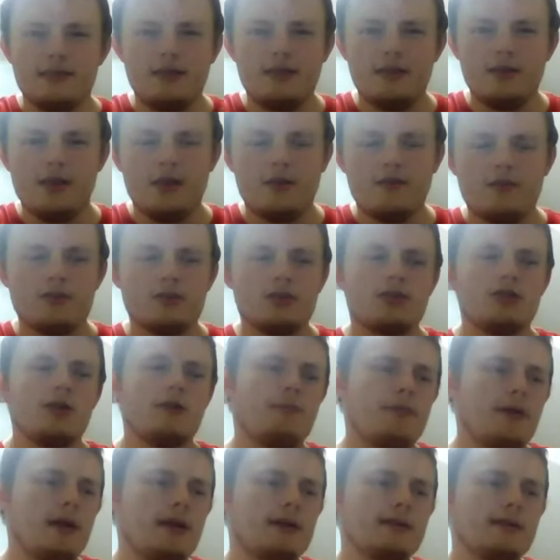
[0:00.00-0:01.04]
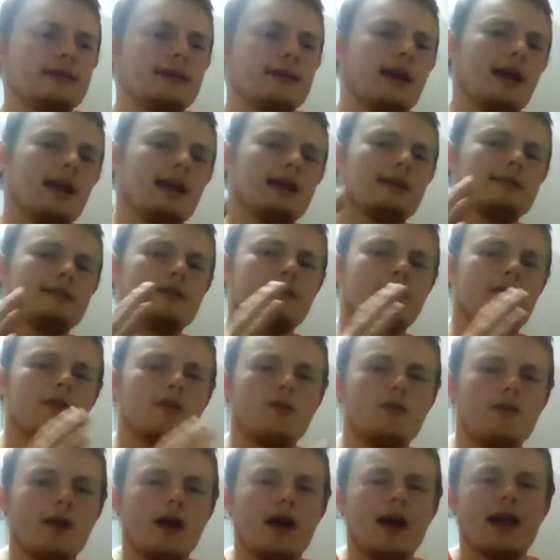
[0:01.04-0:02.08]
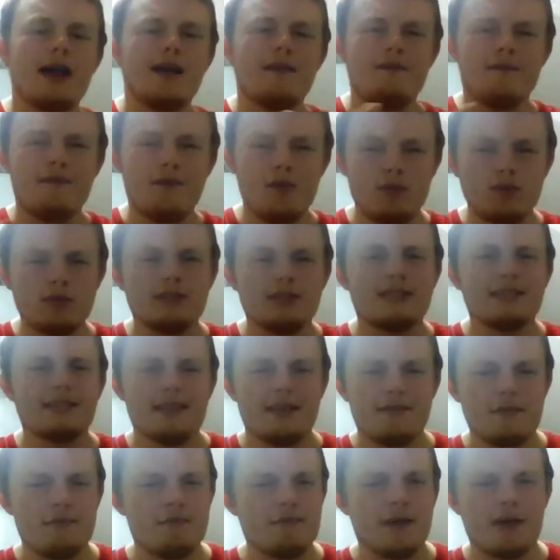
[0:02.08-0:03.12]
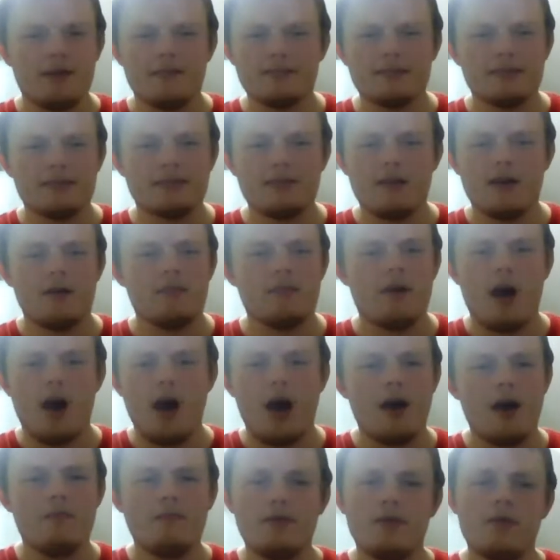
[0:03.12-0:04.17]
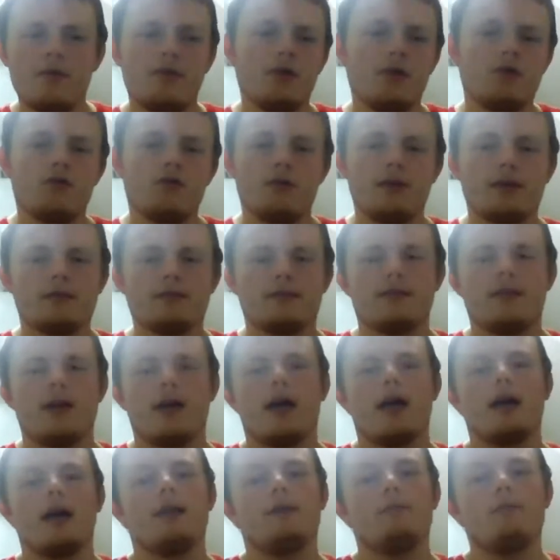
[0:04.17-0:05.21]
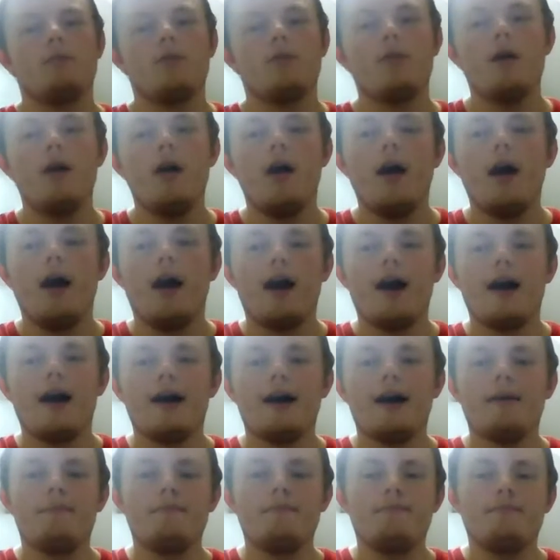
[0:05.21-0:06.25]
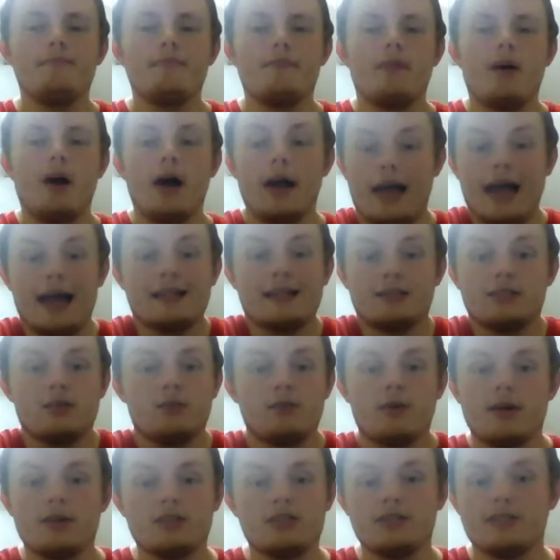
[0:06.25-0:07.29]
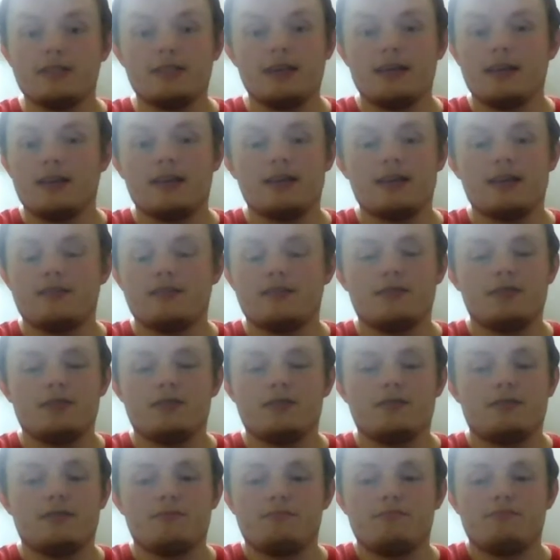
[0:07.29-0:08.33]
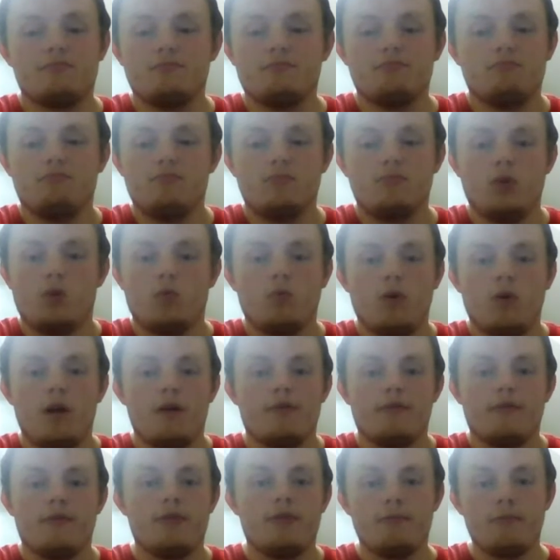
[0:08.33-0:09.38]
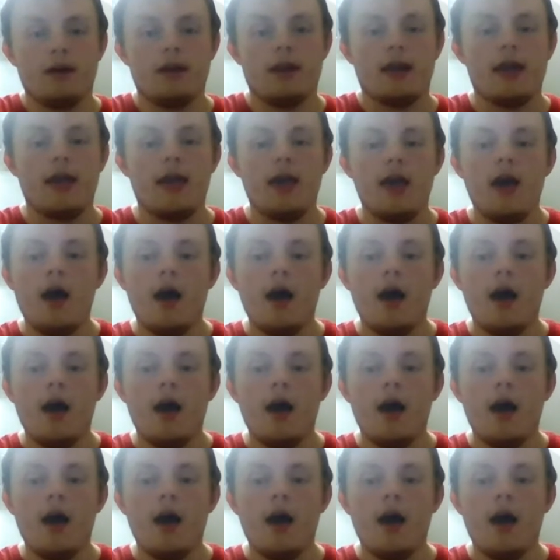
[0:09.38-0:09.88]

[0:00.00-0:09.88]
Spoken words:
you know, the shipping to get it to the UK, £47 a time. I'm not agreeing to that anymore. I can do it. I just think it's just not worth the money.